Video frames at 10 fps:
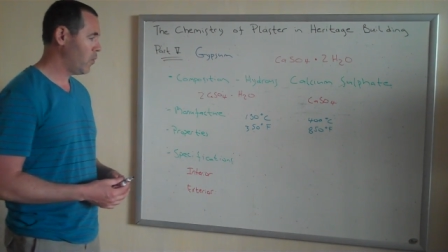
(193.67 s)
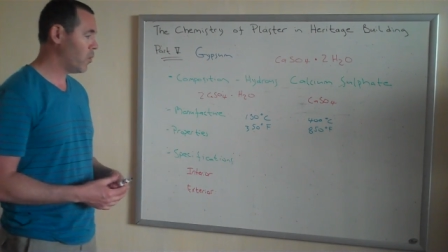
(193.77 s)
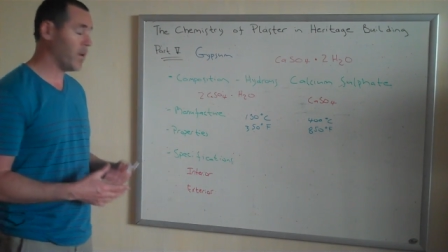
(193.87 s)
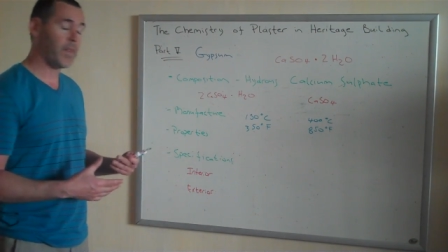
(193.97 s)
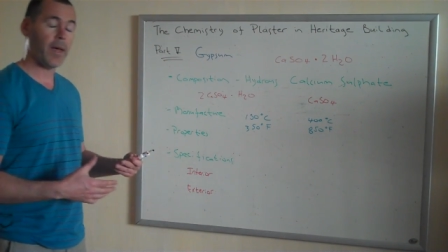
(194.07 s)

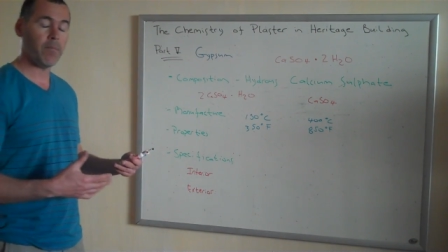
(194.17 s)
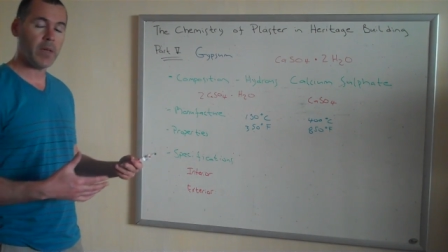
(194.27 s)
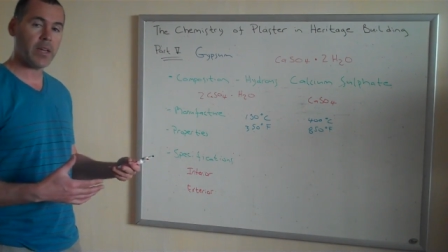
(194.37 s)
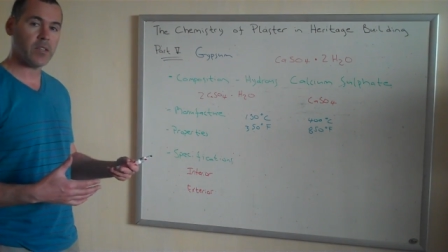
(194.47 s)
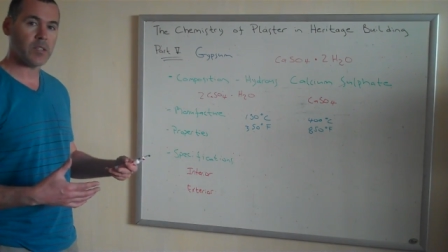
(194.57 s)
What that
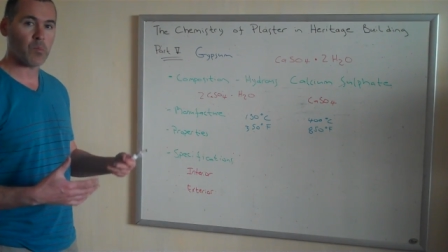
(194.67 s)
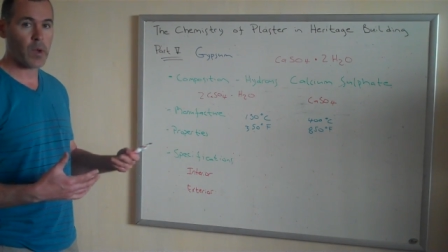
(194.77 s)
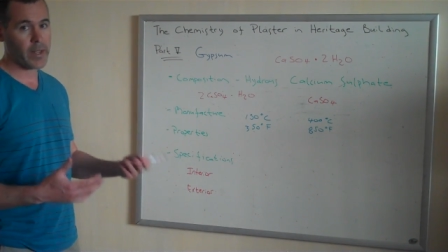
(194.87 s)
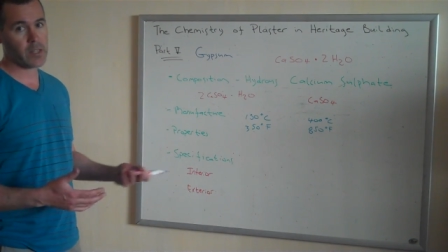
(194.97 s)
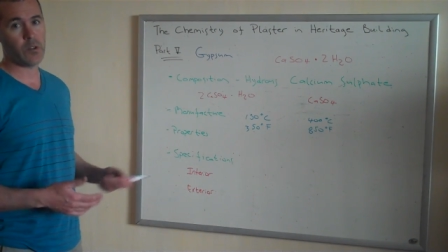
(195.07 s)
means in
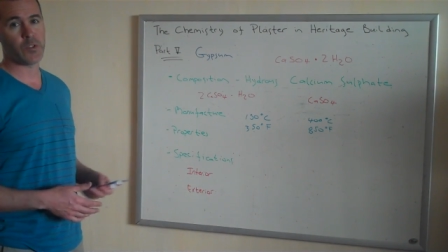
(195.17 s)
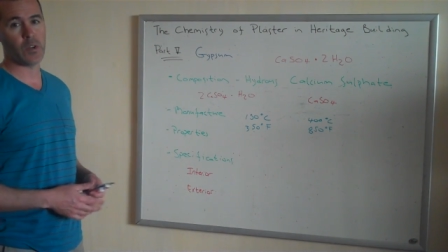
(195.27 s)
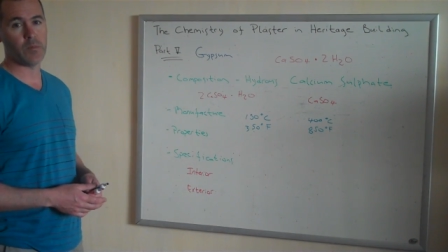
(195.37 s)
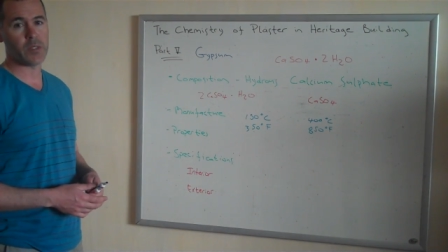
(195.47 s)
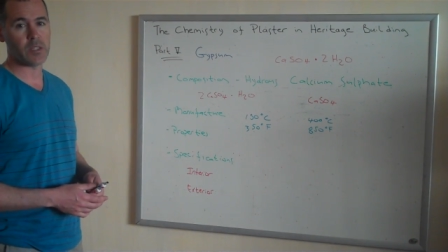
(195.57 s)
practical
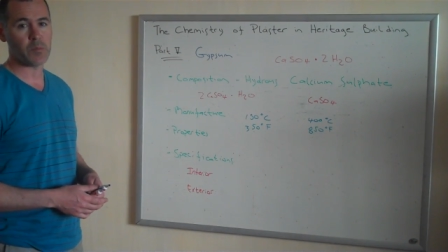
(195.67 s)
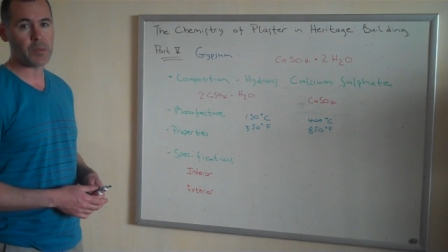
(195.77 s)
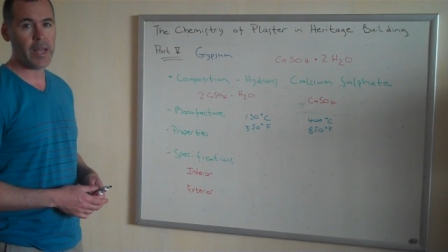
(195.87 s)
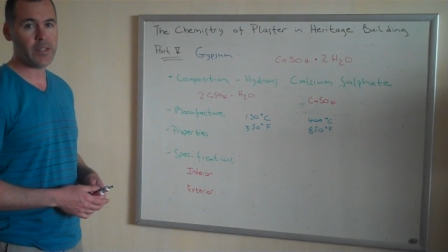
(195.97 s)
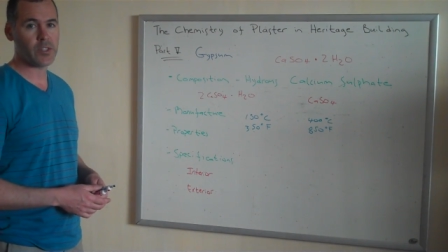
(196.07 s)
terms as a
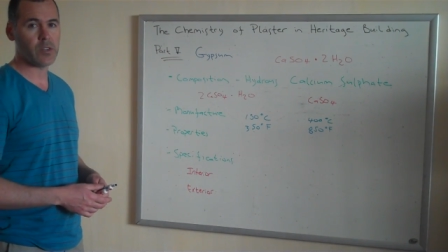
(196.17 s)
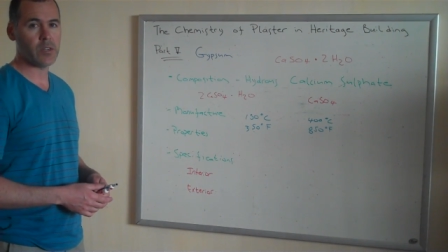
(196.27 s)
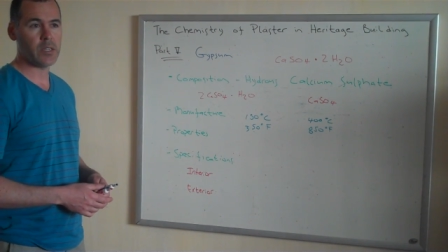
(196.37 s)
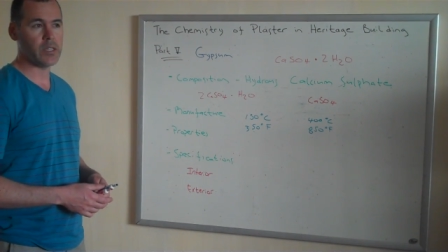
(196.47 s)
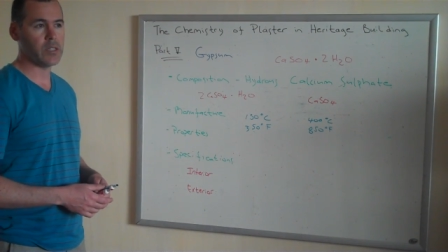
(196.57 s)
plaster
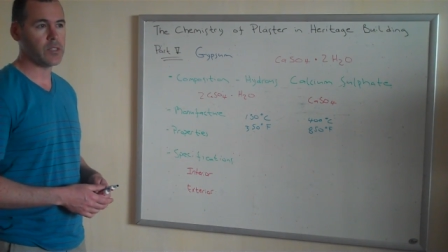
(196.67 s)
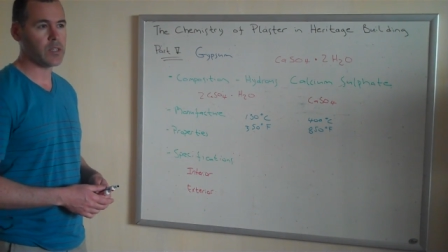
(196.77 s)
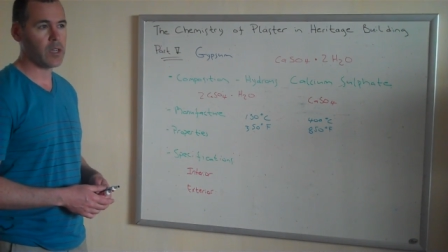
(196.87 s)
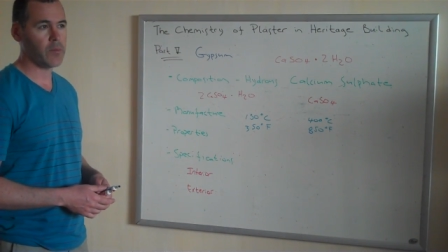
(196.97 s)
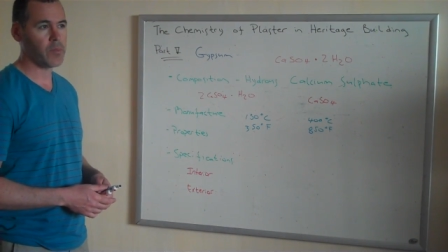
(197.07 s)
is
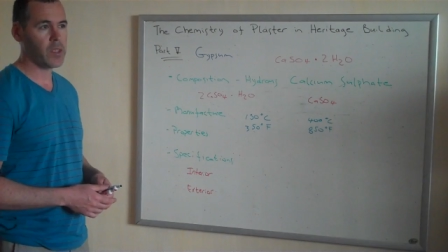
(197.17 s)
um,